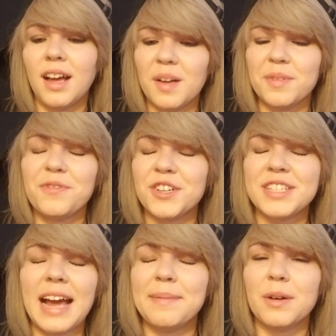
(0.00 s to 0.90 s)
The
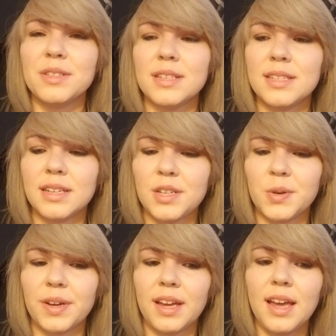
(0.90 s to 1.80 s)
first time I was listening
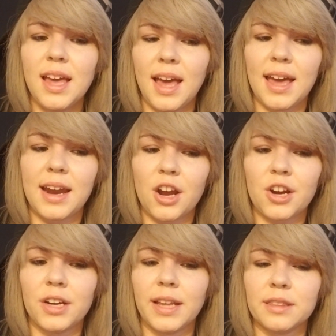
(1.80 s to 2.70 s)
to it and I
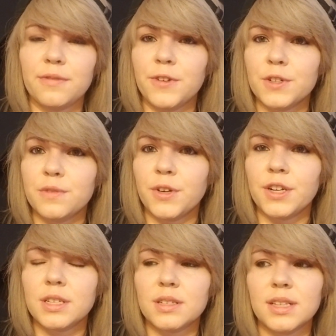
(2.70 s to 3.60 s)
heard like the first
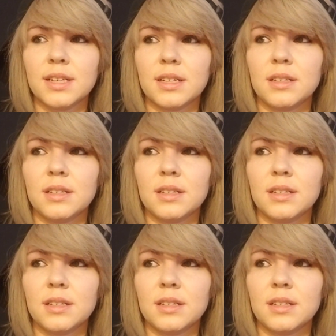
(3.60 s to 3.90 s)
verse, I was like,